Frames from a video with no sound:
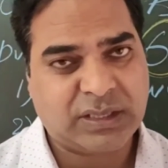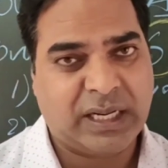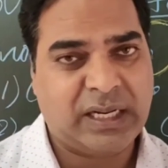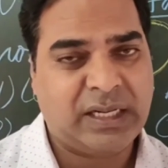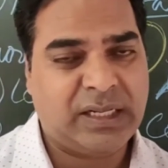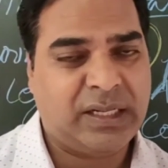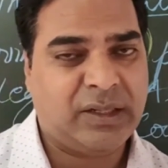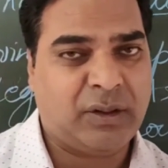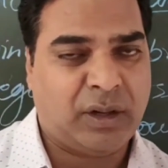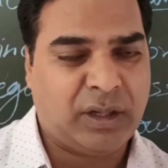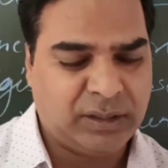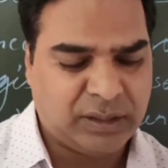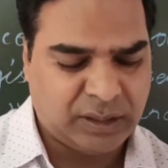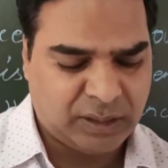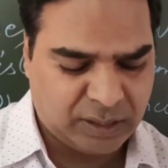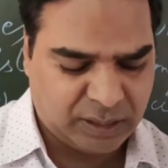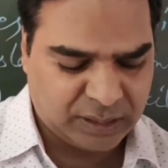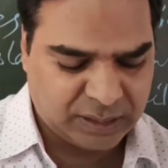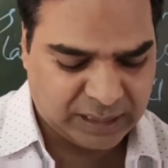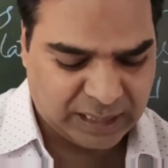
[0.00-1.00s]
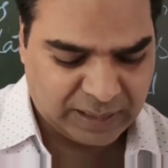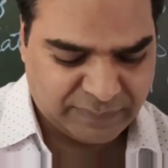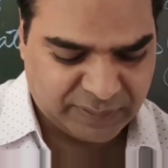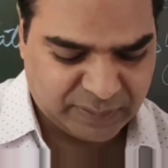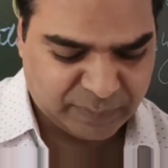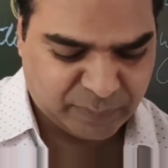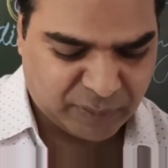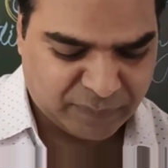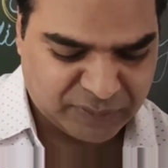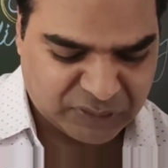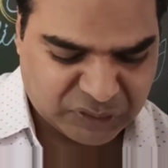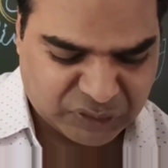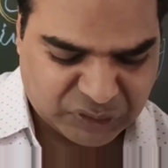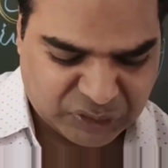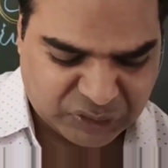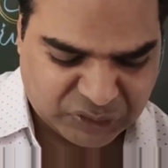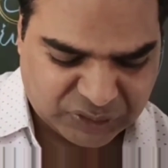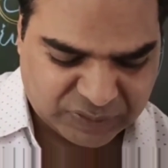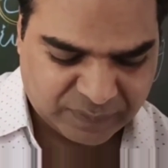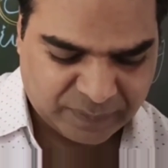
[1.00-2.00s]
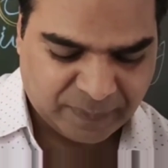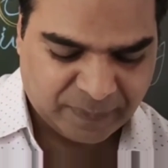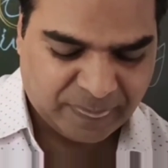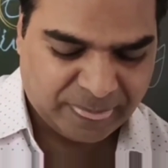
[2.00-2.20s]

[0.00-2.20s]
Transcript: held in all the 11 provinces.